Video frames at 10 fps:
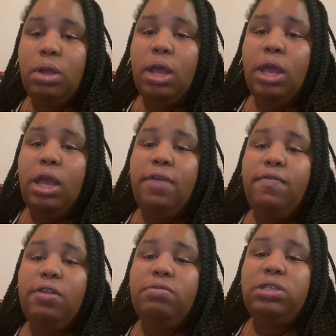Even
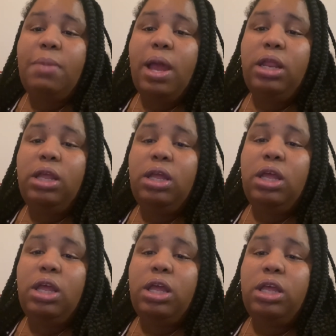if somebody
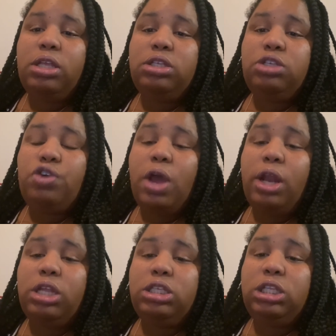is trying
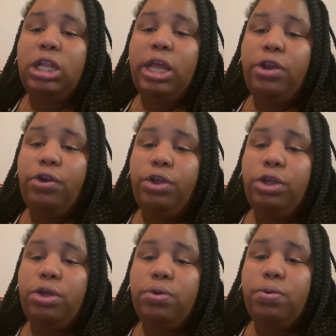to slander
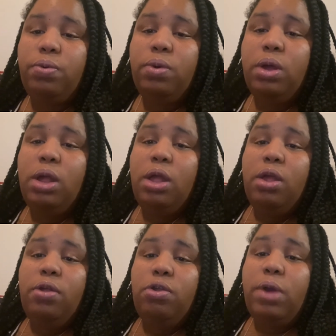you,
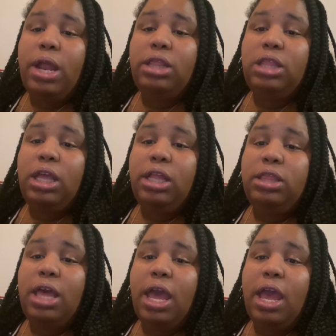you gotta think
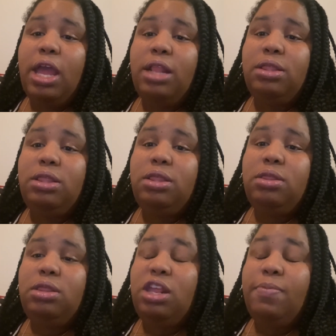that
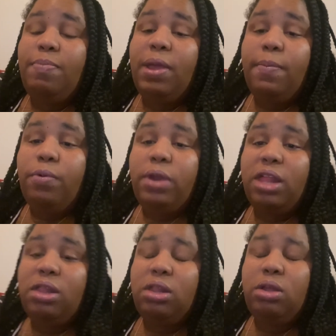the people
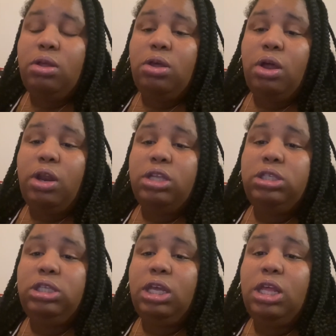that's gonna
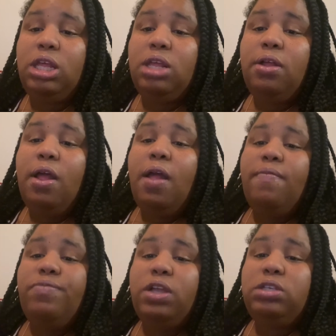see
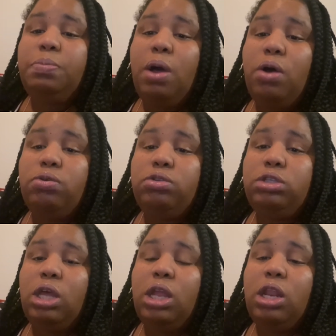this post
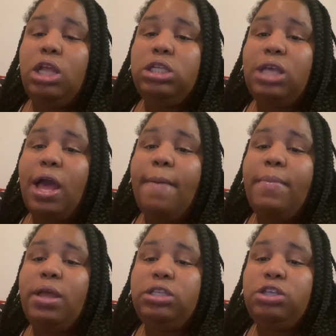and these
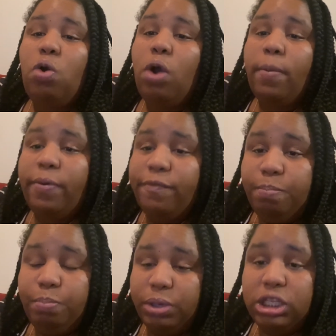comments are
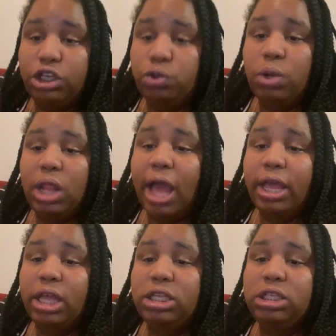potential
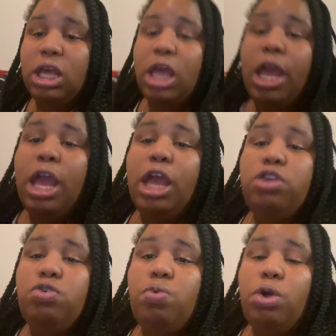clients, and
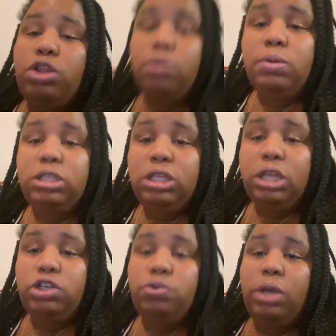you want them to see
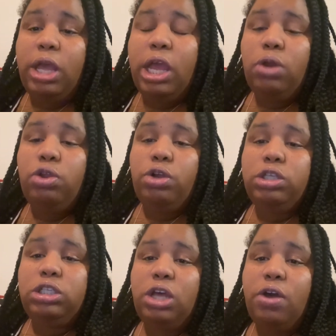that you can handle
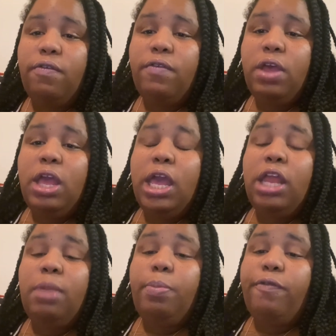yourself in
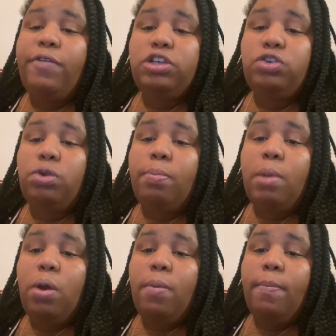a
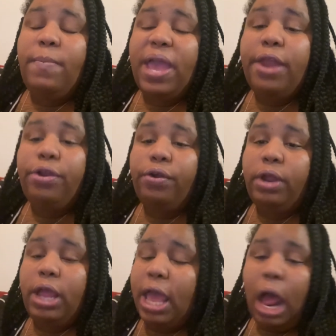professional manner
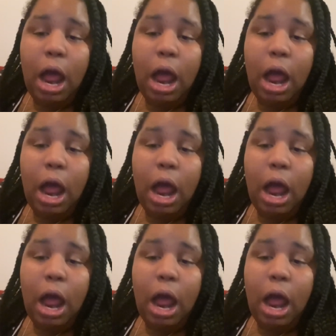at all